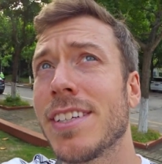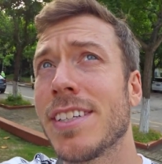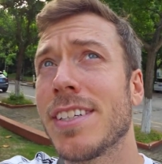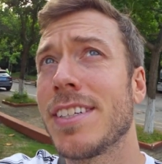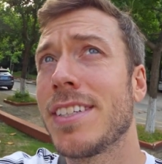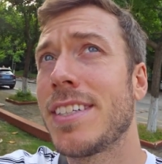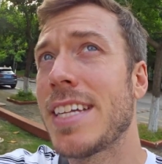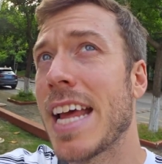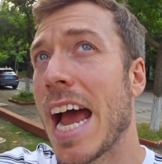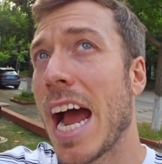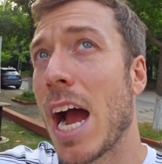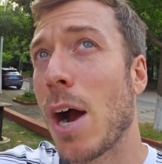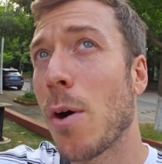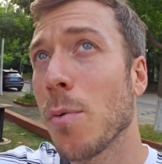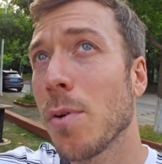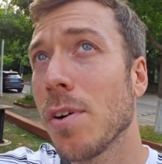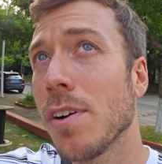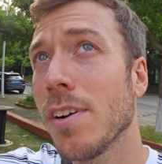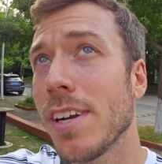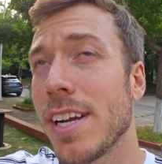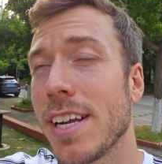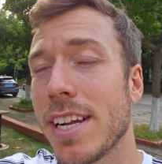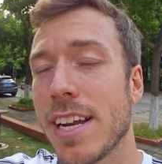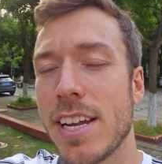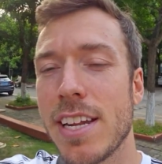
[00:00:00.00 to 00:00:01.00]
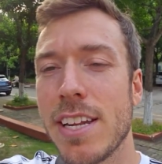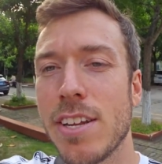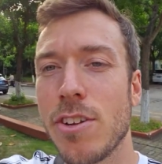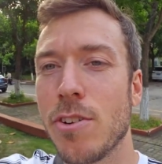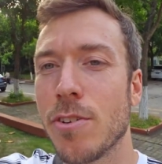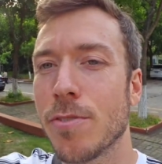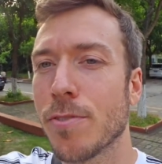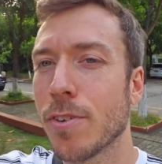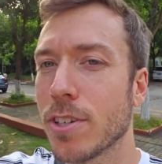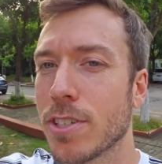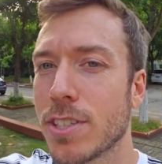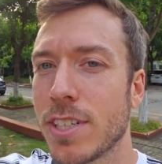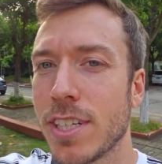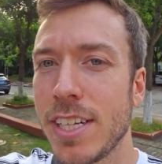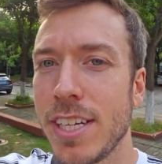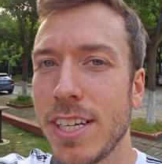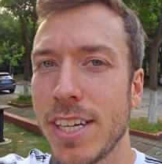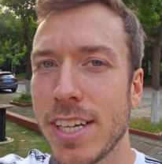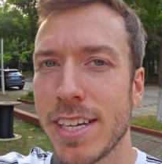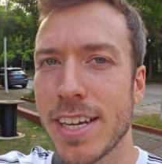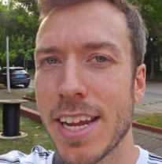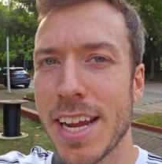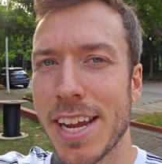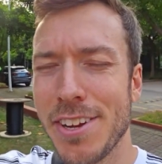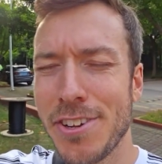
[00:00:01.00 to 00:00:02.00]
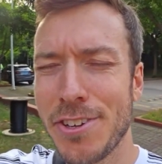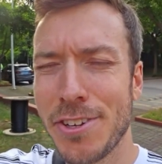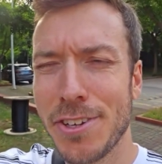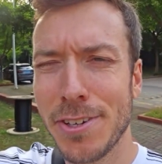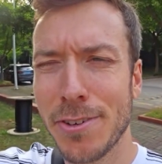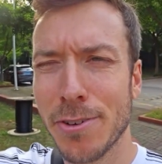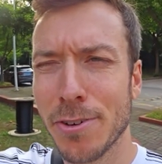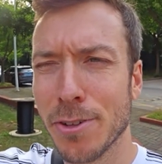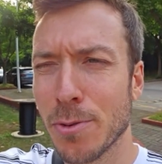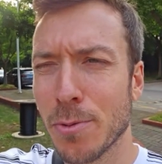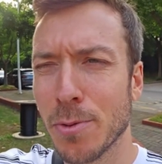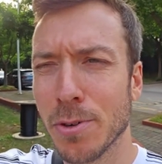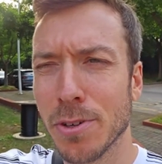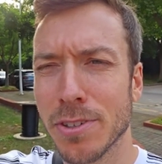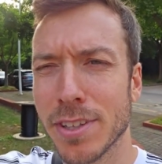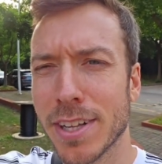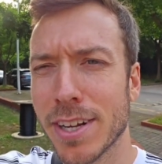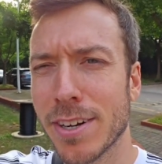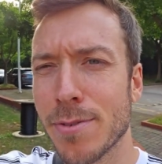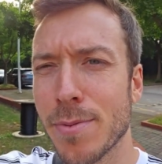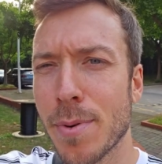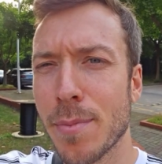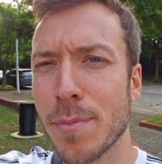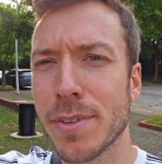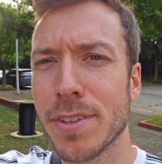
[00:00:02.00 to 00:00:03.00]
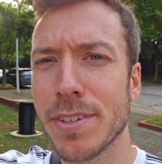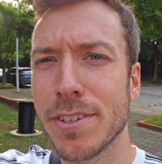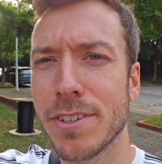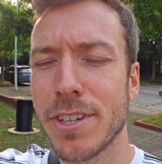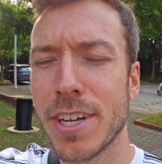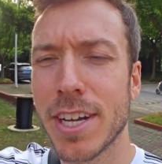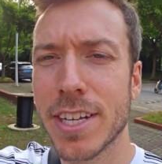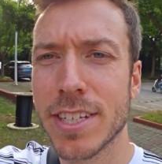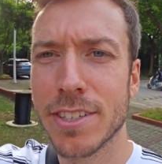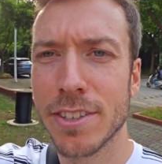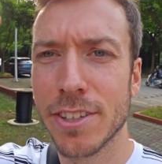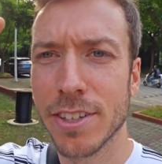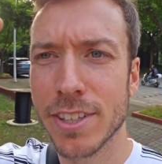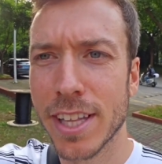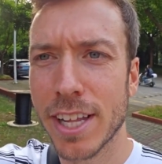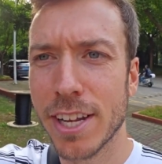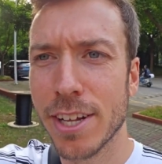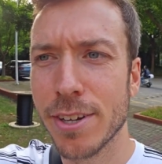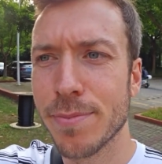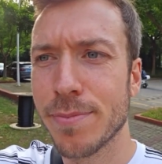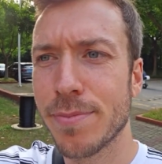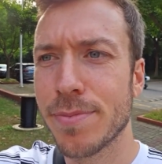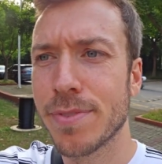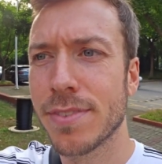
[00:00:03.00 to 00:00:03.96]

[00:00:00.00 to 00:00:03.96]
tower in any university in Asia or the world. I don't remember that. You guys can look that up.